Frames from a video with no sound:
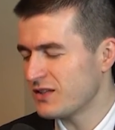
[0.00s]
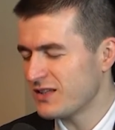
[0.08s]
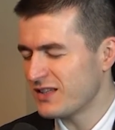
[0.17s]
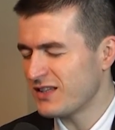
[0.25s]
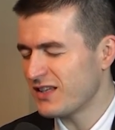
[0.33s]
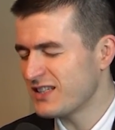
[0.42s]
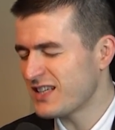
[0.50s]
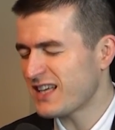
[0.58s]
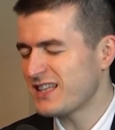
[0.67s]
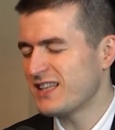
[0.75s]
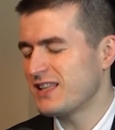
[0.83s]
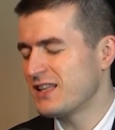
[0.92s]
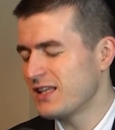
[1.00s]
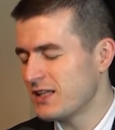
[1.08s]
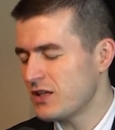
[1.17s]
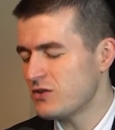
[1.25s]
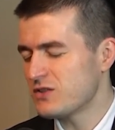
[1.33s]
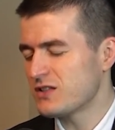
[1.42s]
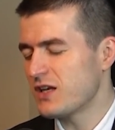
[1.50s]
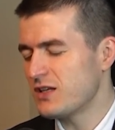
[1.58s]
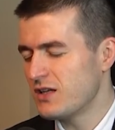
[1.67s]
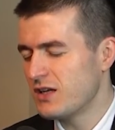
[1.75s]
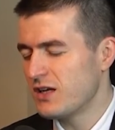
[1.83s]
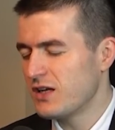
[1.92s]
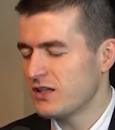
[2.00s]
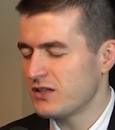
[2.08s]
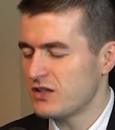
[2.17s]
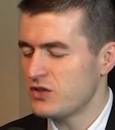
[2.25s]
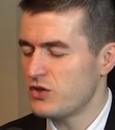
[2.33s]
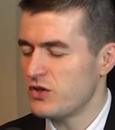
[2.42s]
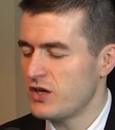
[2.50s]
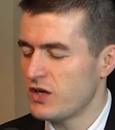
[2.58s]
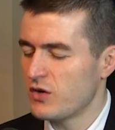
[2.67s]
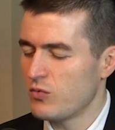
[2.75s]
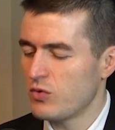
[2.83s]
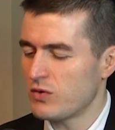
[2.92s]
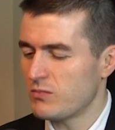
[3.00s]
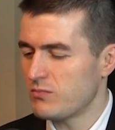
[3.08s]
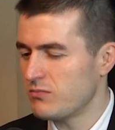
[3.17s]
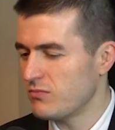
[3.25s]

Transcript: the, the exact thing that you said. Did you hear what